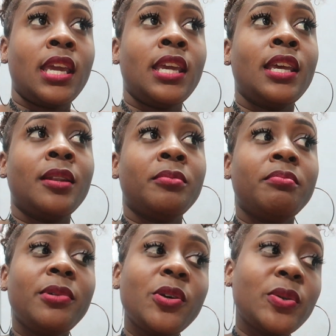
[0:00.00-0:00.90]

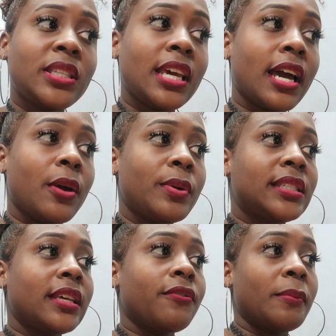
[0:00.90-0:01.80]
In music, yeah. I
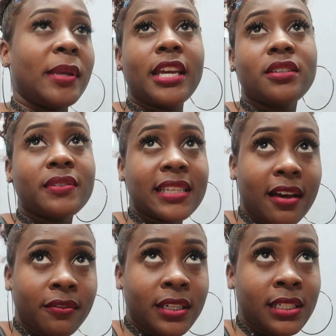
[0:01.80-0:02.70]
would say from the age of
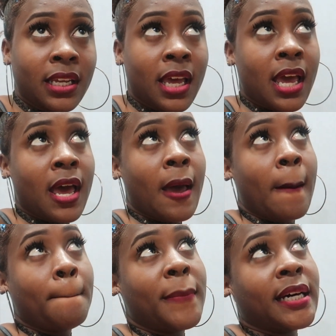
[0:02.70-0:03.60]
7 mm -hmm.
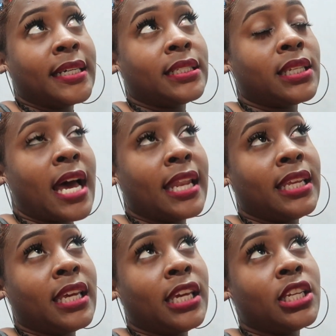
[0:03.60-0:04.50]
But at
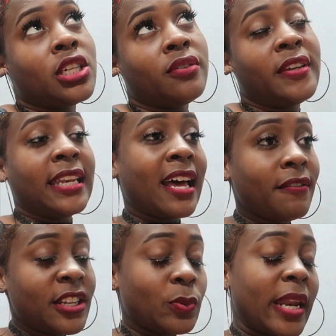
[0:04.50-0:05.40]
the age of
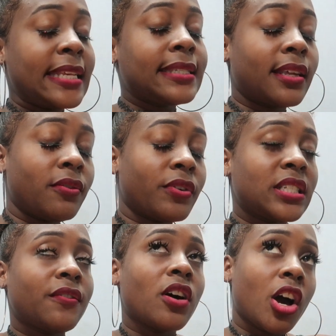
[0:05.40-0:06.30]
11 is when I stood in
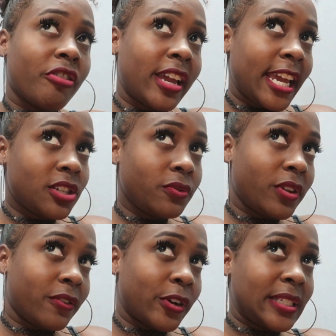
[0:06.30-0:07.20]
front of a congregation
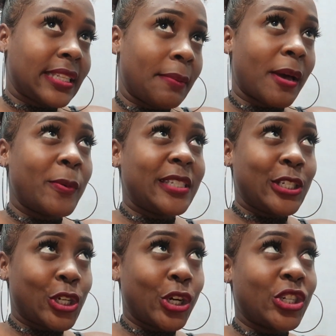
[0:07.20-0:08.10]
for the first time. That was
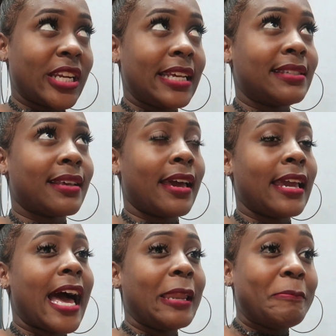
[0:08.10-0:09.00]
in church and I
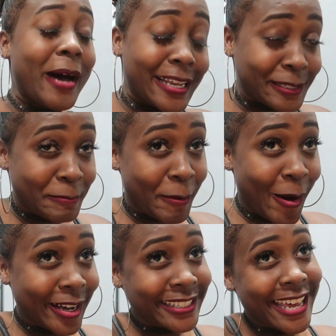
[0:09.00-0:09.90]
sang Alabaster
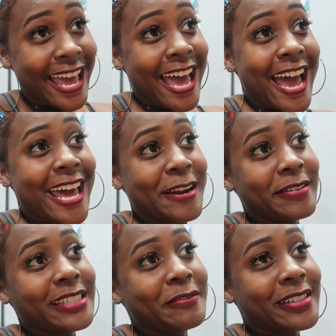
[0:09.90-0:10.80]
Box and I
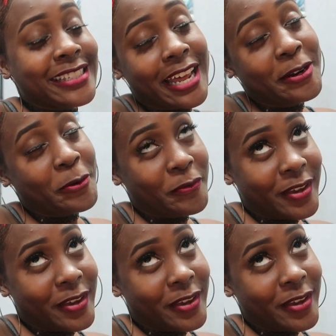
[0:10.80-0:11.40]
received a standing